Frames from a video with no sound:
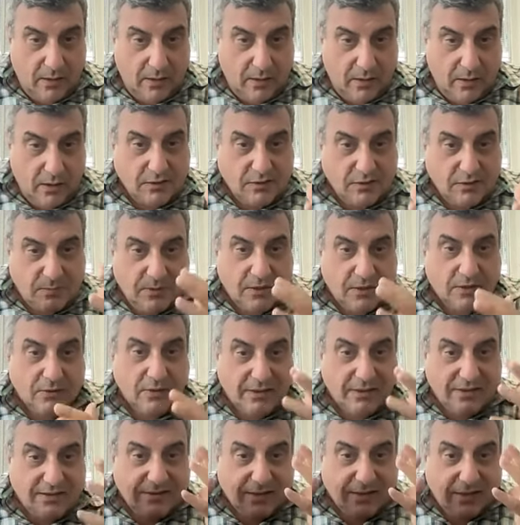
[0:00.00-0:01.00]

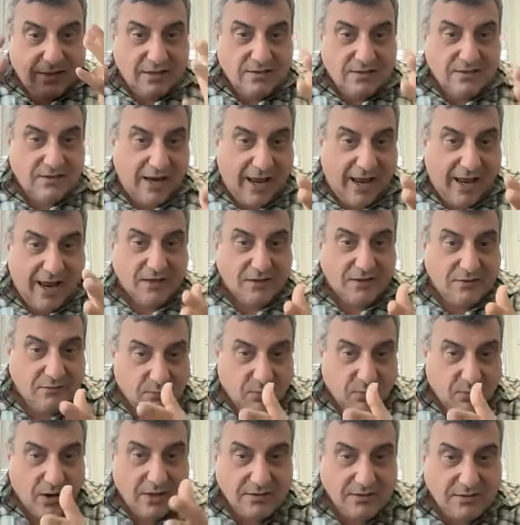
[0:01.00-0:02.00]
experiencing as an
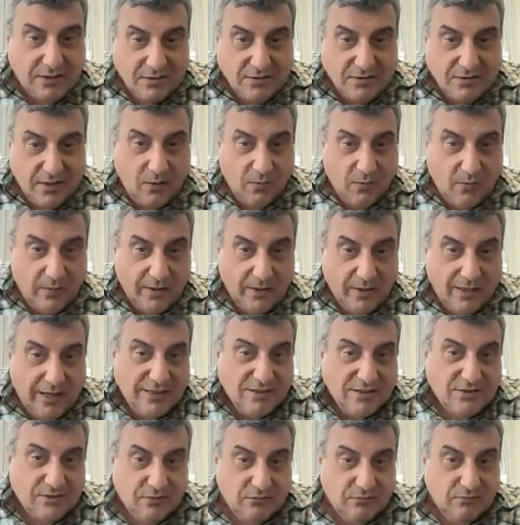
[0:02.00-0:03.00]
active process that we
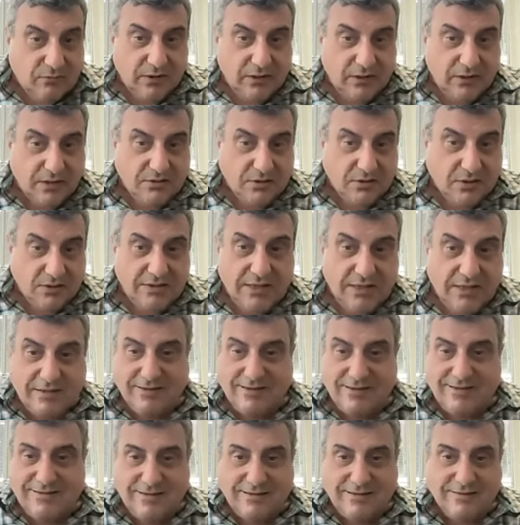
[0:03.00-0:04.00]
engage in really doesn't
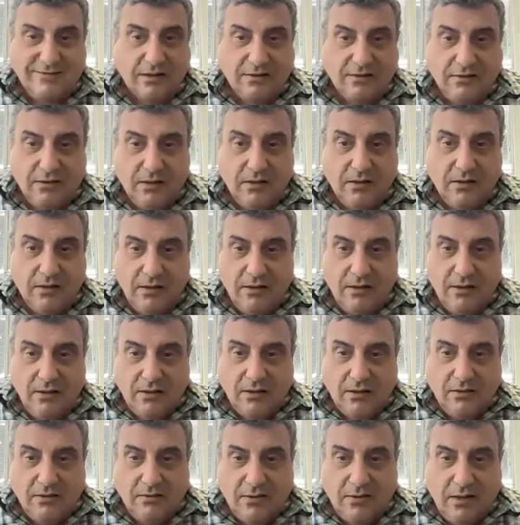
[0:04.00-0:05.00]
exist, because there's nothing
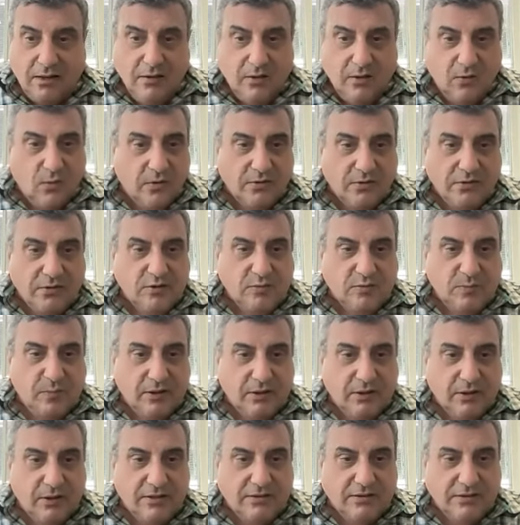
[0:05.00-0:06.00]
worth
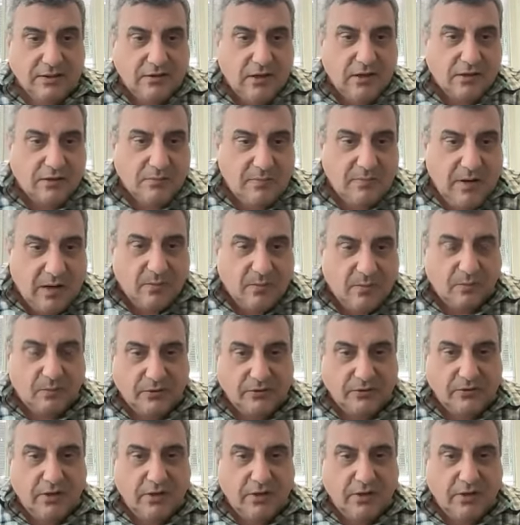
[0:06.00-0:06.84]
experiencing, nothing memorable,